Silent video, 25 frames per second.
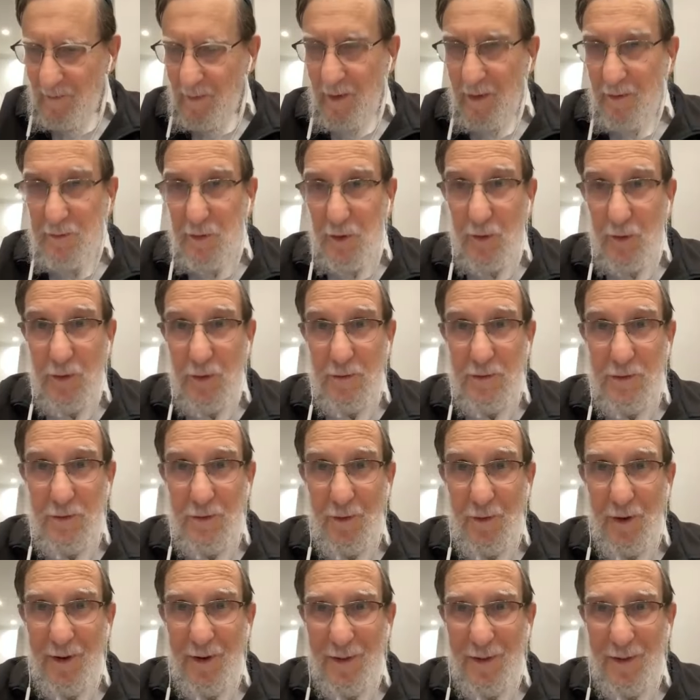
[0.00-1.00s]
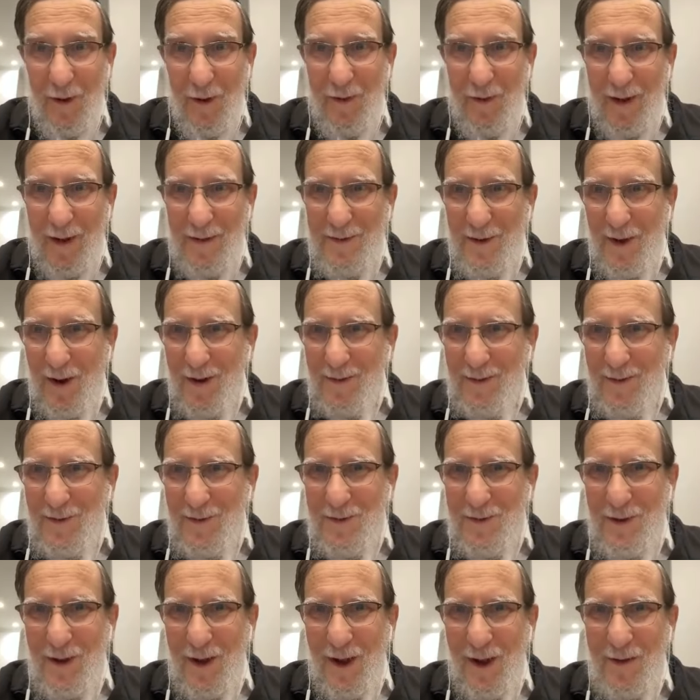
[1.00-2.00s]
It's a good story, though. It's hard to
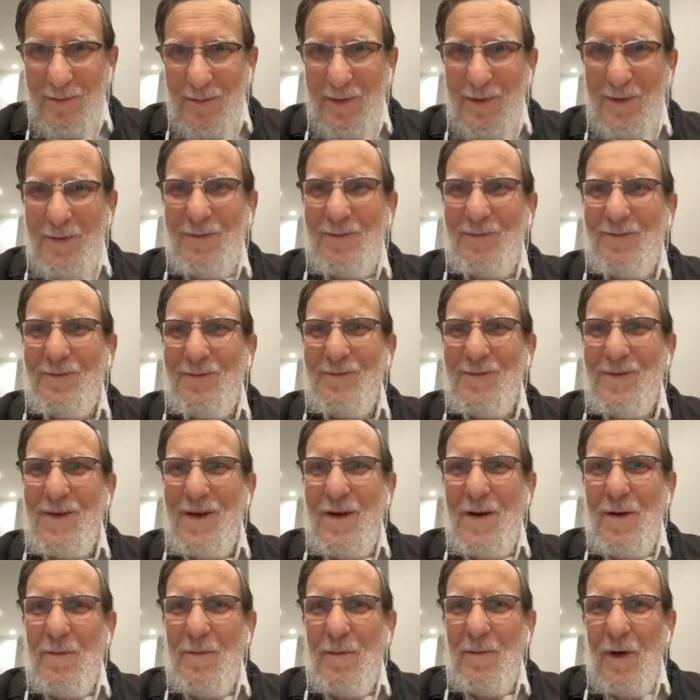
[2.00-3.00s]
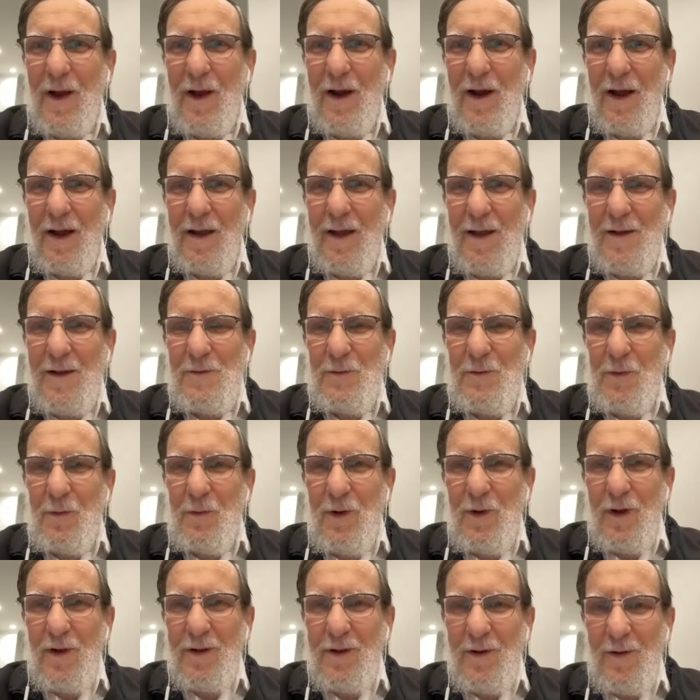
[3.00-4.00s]
stop, but I guess we
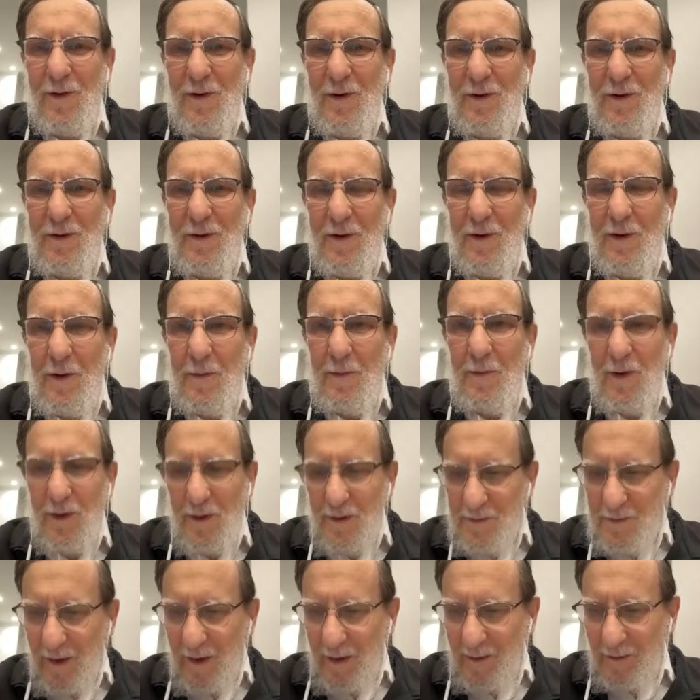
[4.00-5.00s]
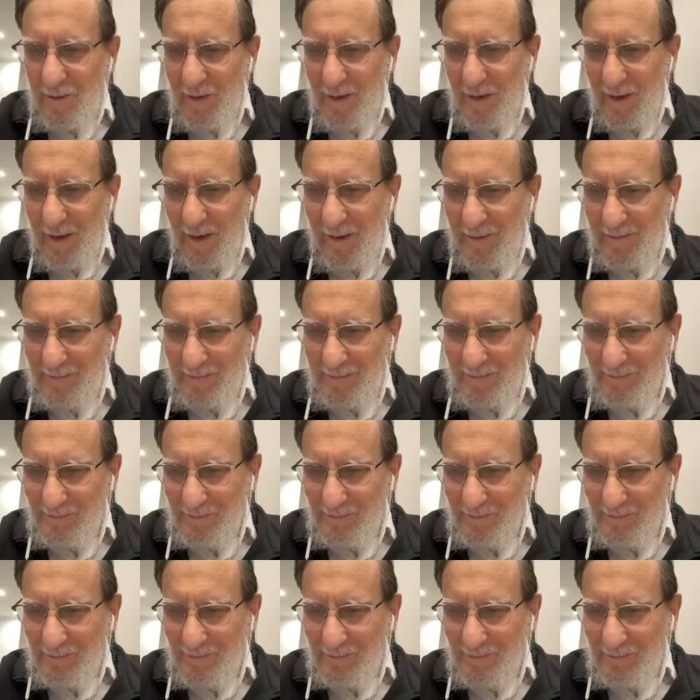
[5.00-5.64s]
will in order to keep our Seder here.